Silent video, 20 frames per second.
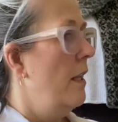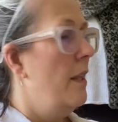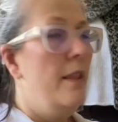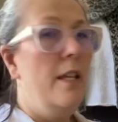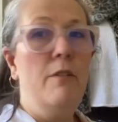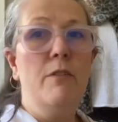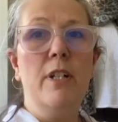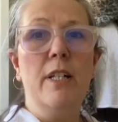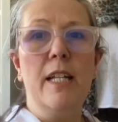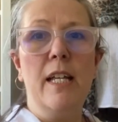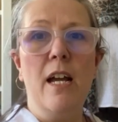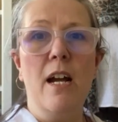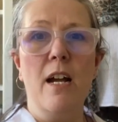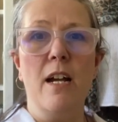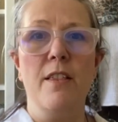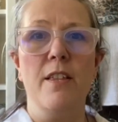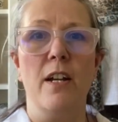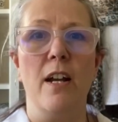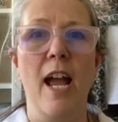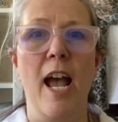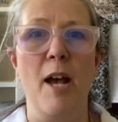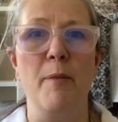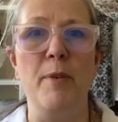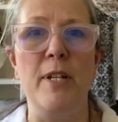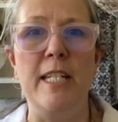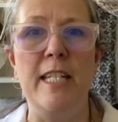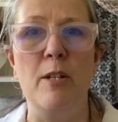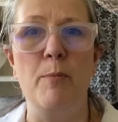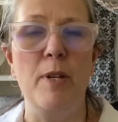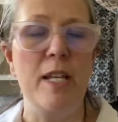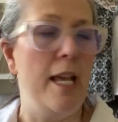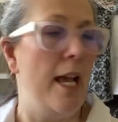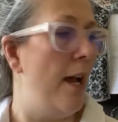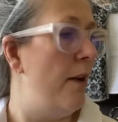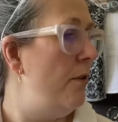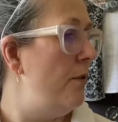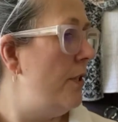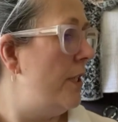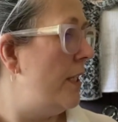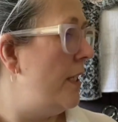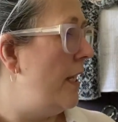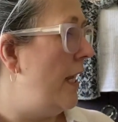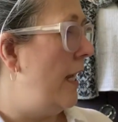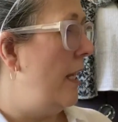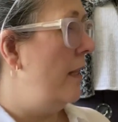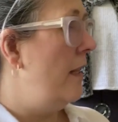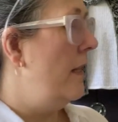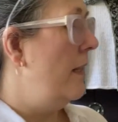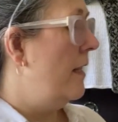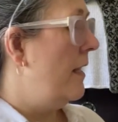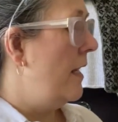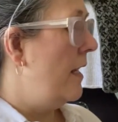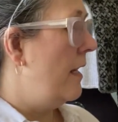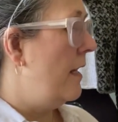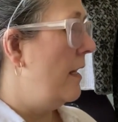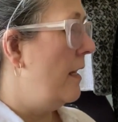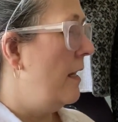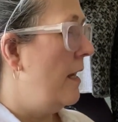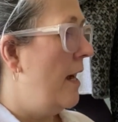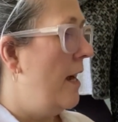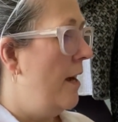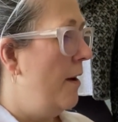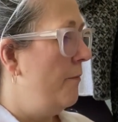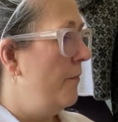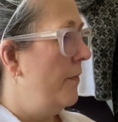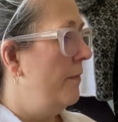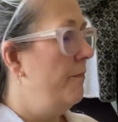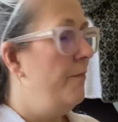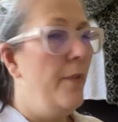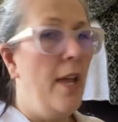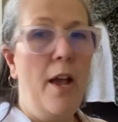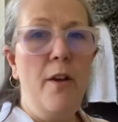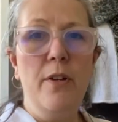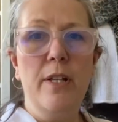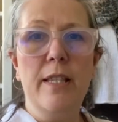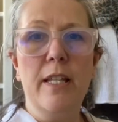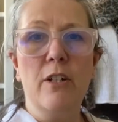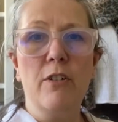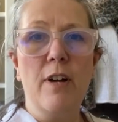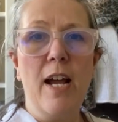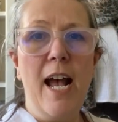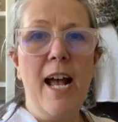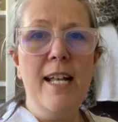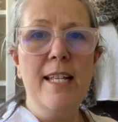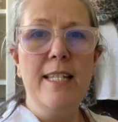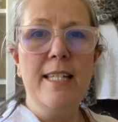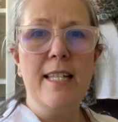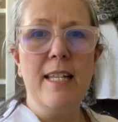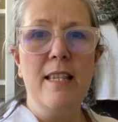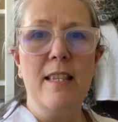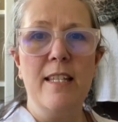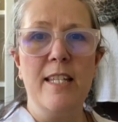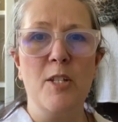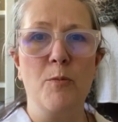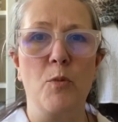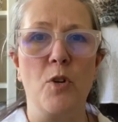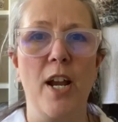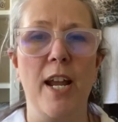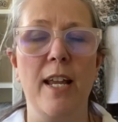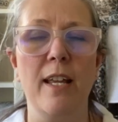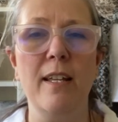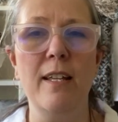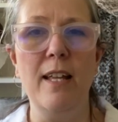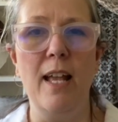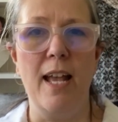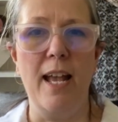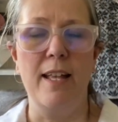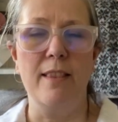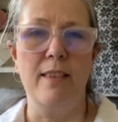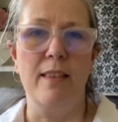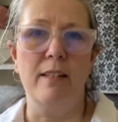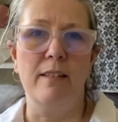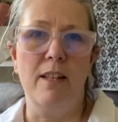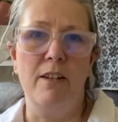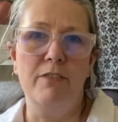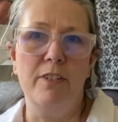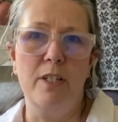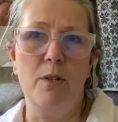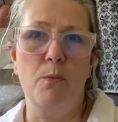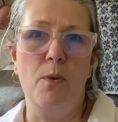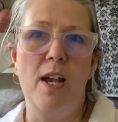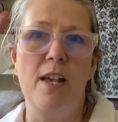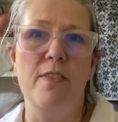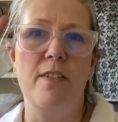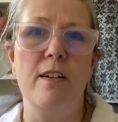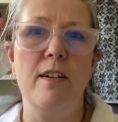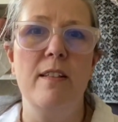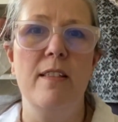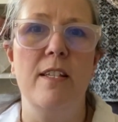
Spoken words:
They really are. They're happy to be out in the grass in the spring and the lovely weather.